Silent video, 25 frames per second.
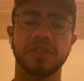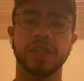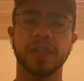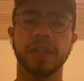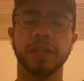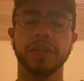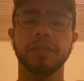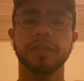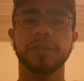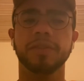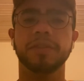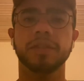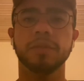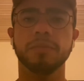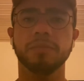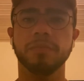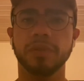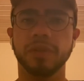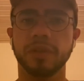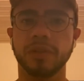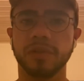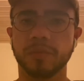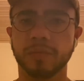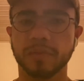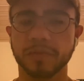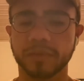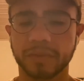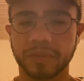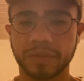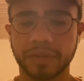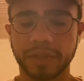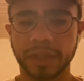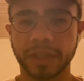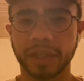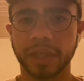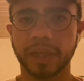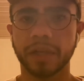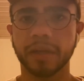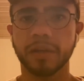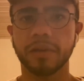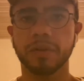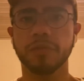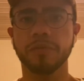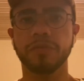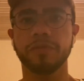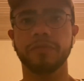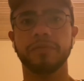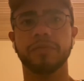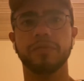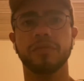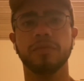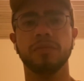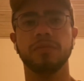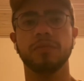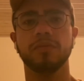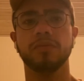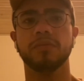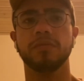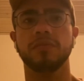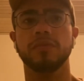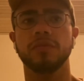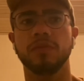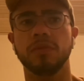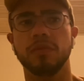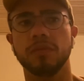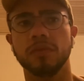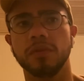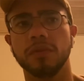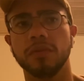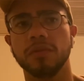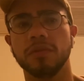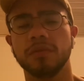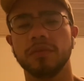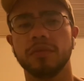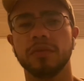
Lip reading: either somebody you want to take care of or